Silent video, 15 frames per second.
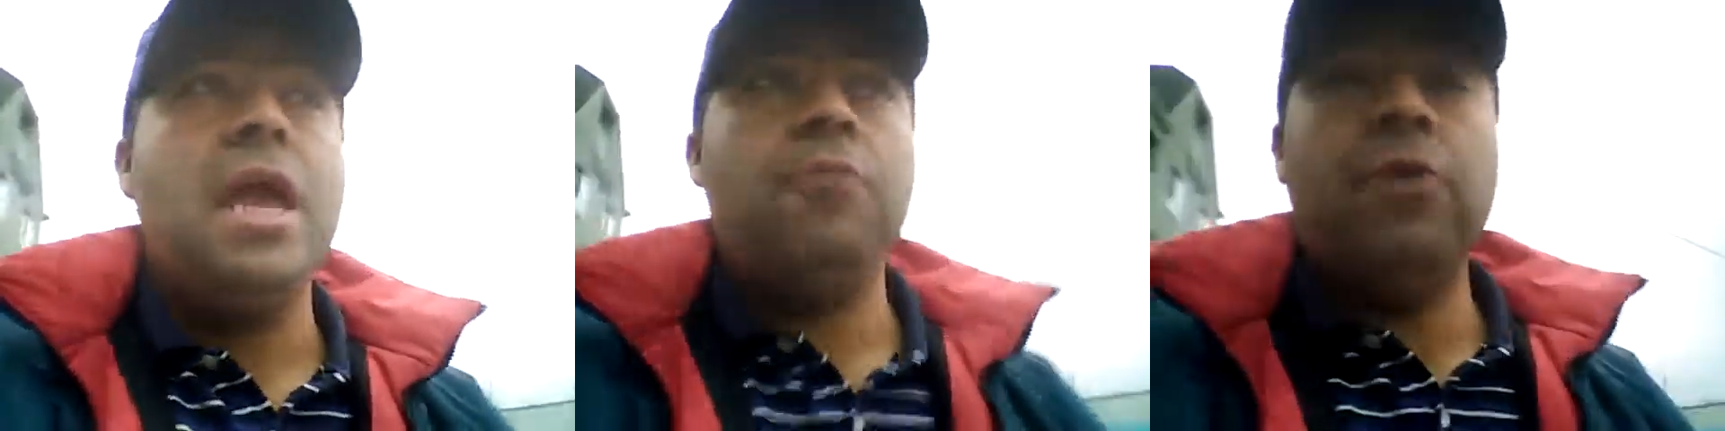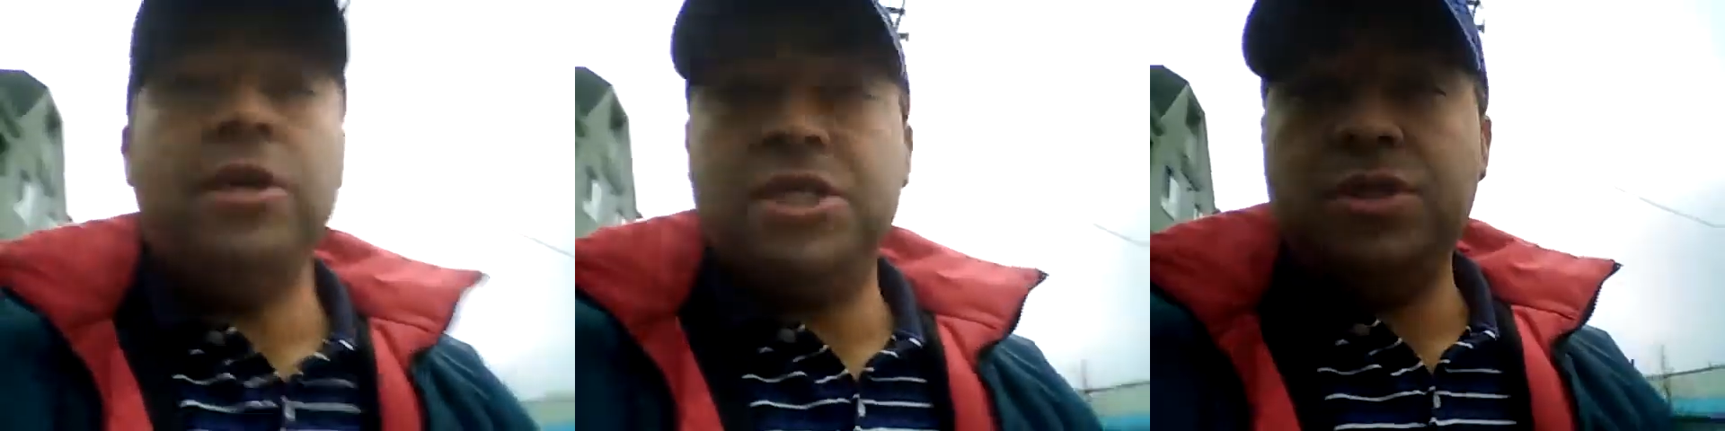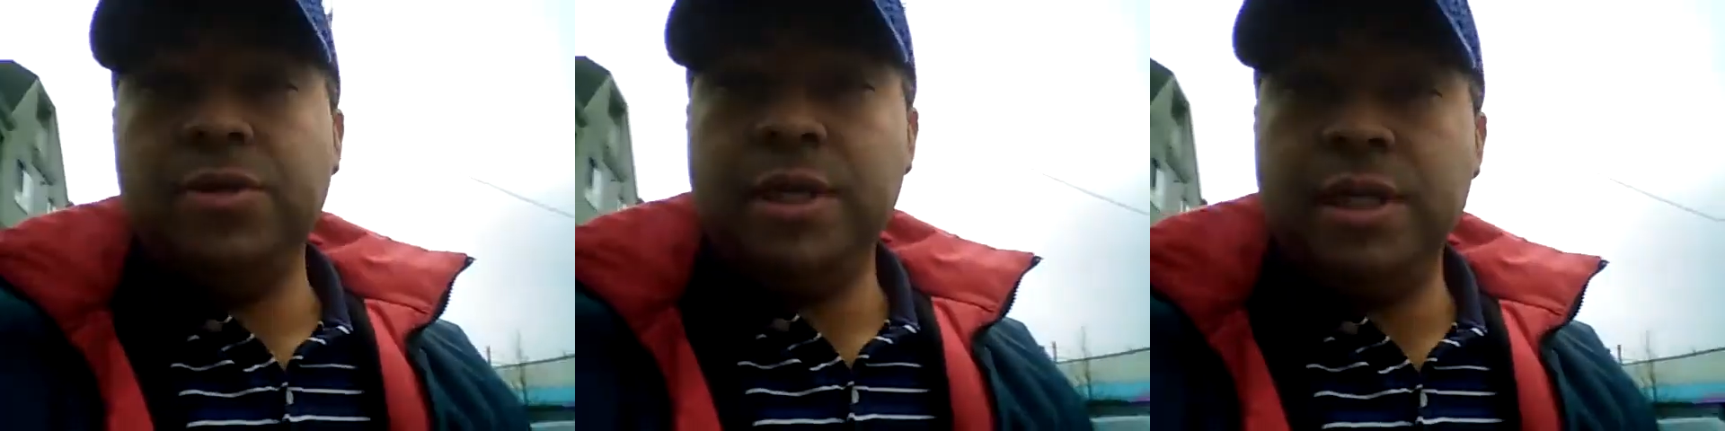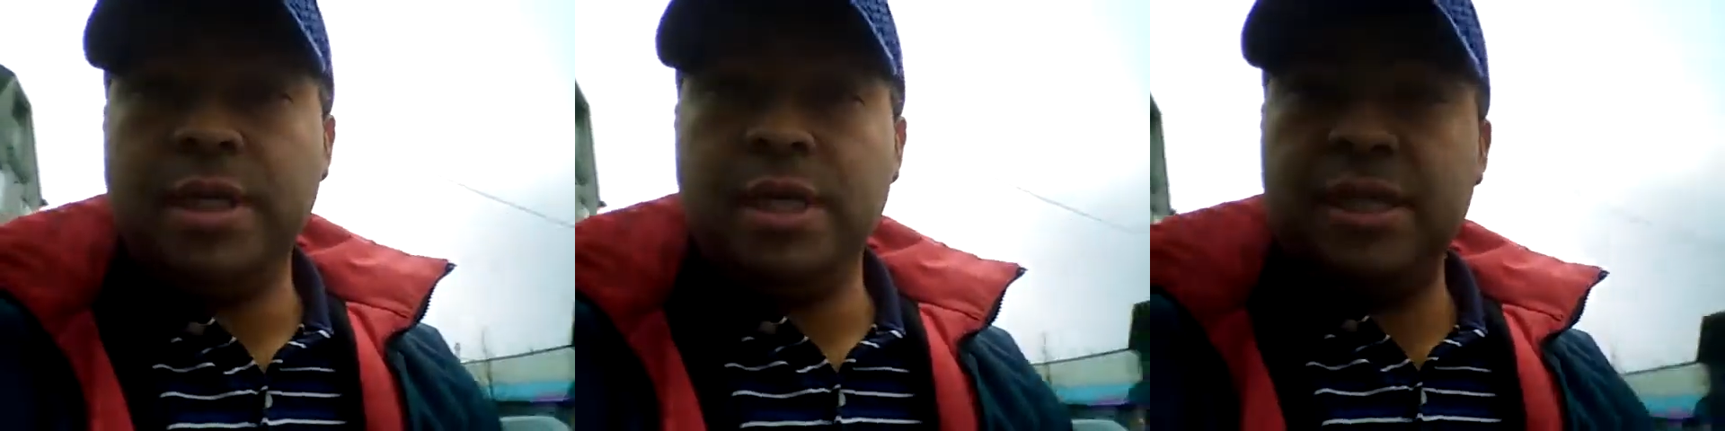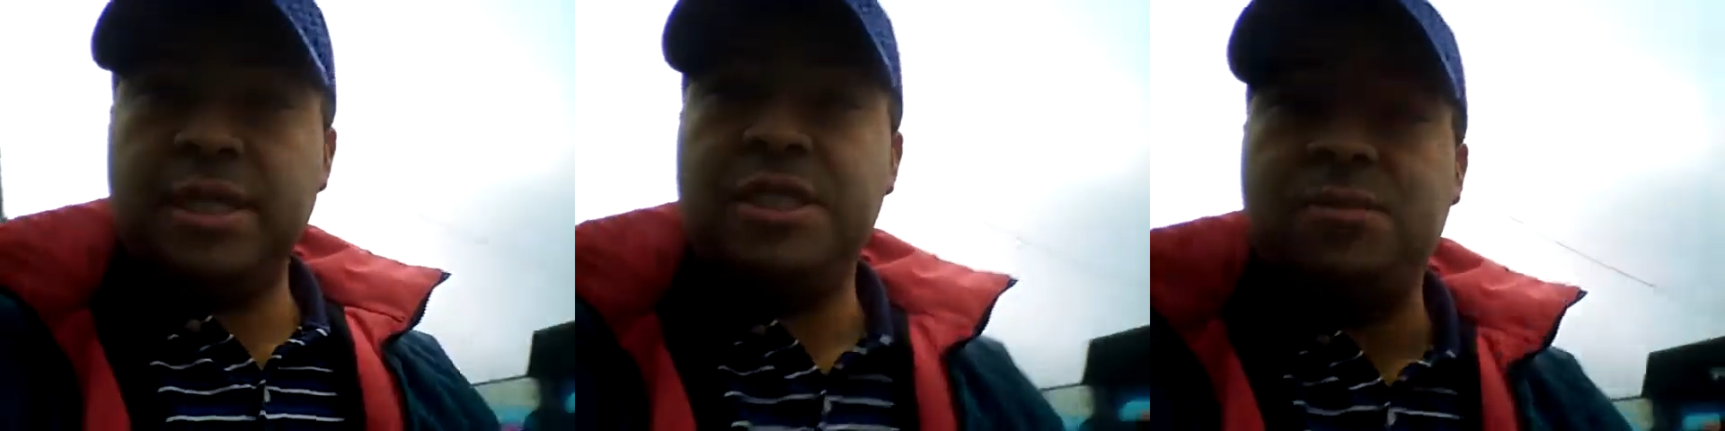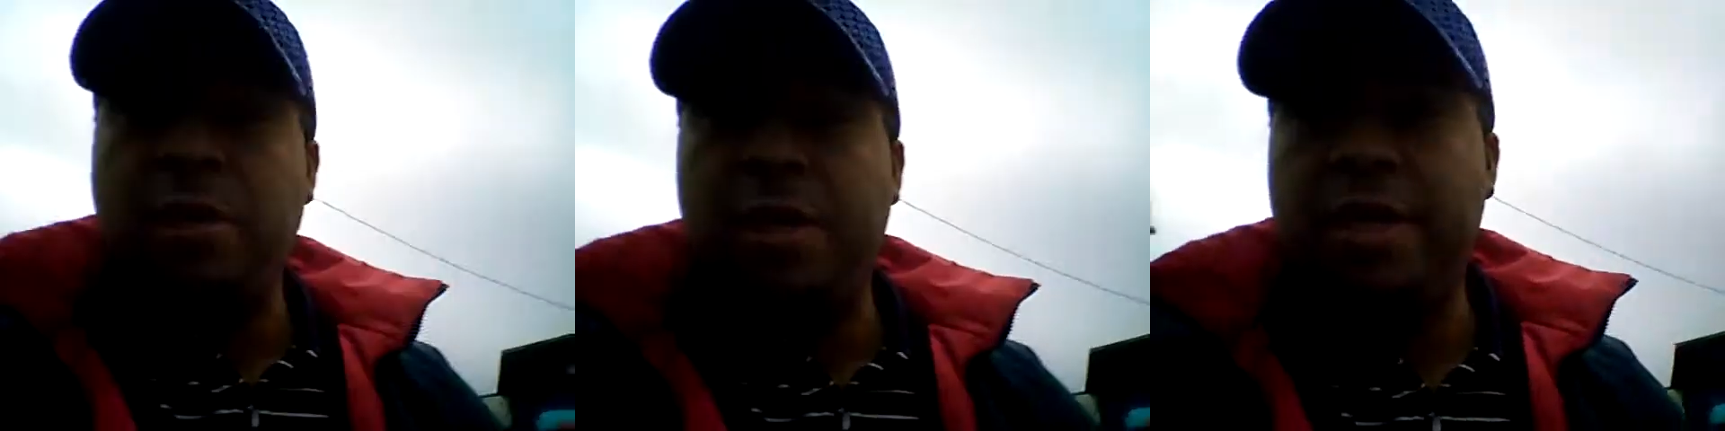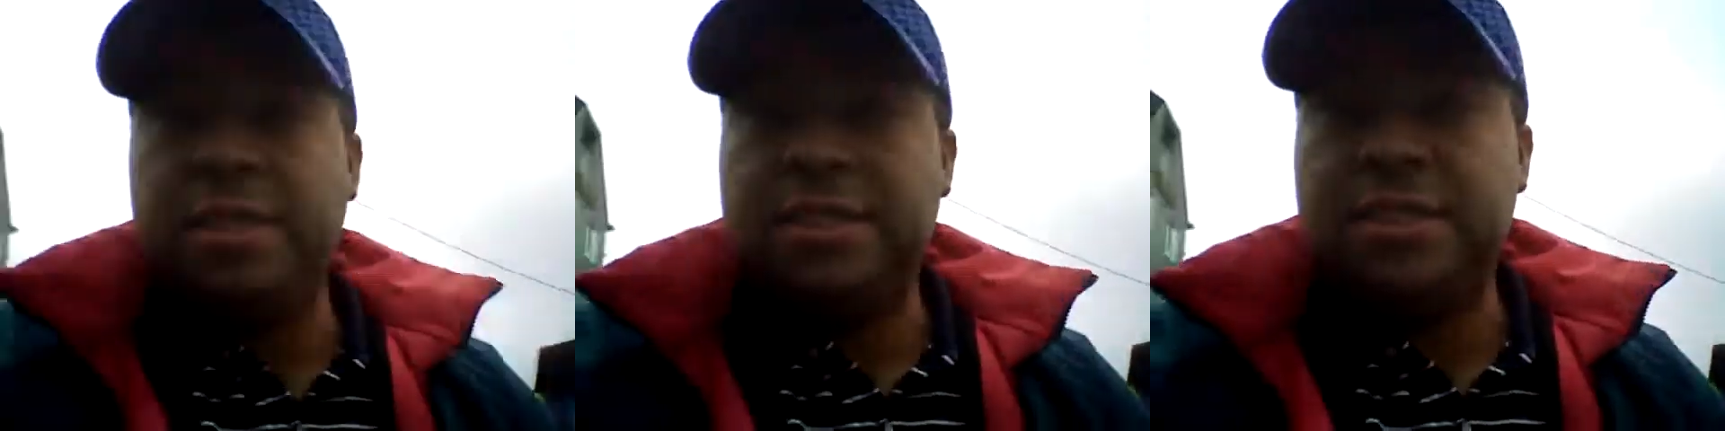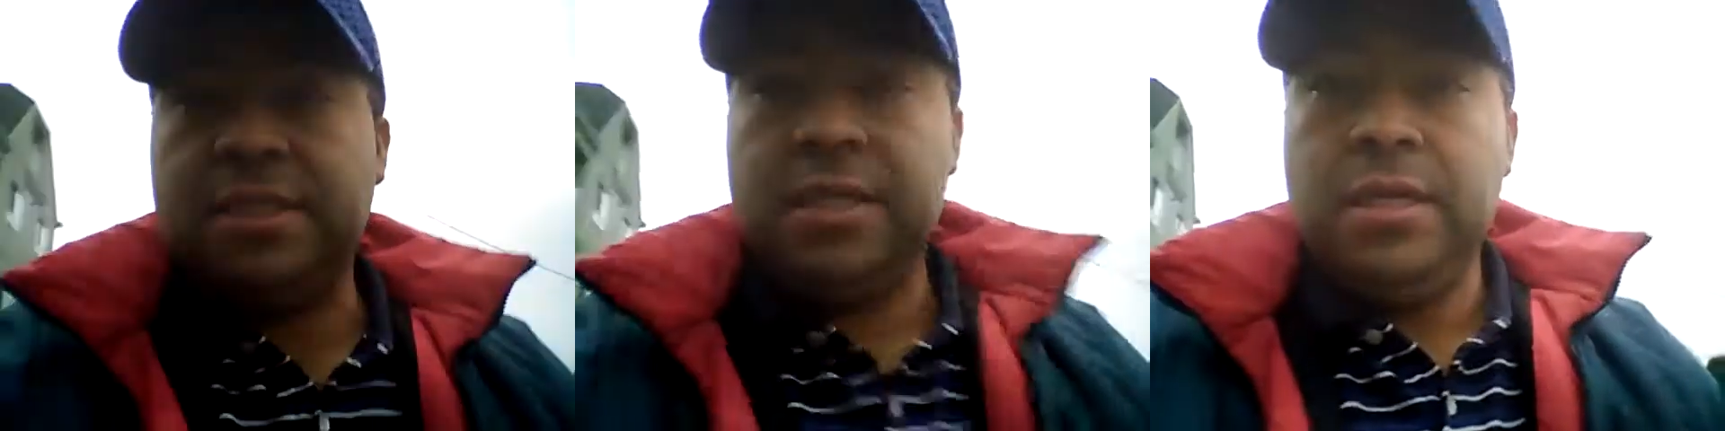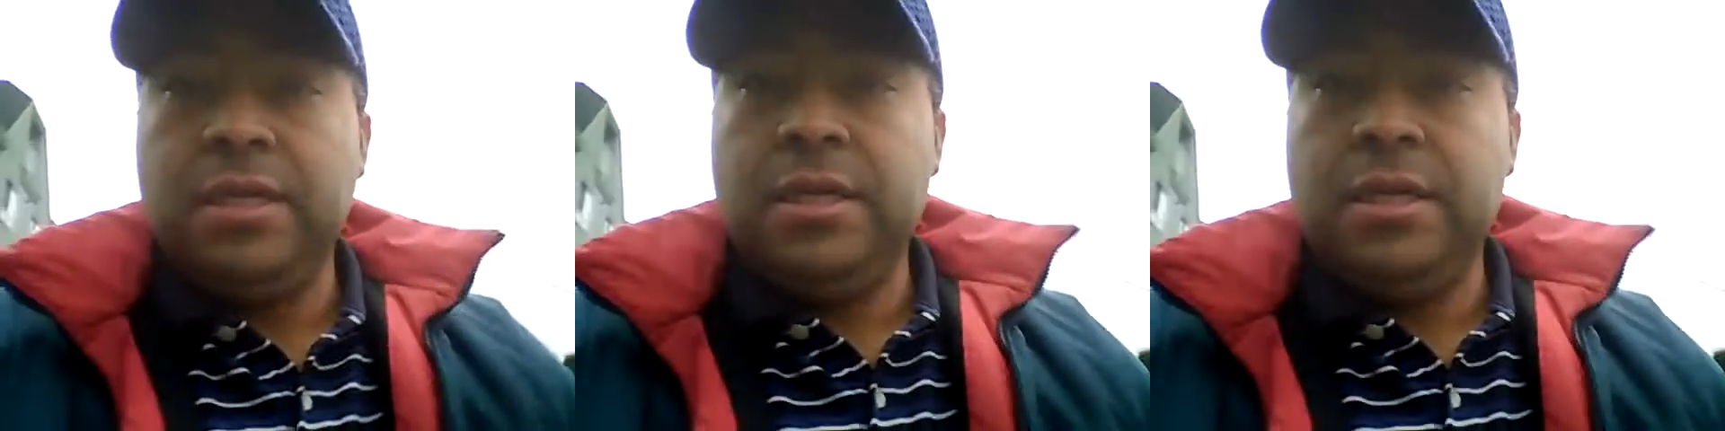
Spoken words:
went to eat at this place,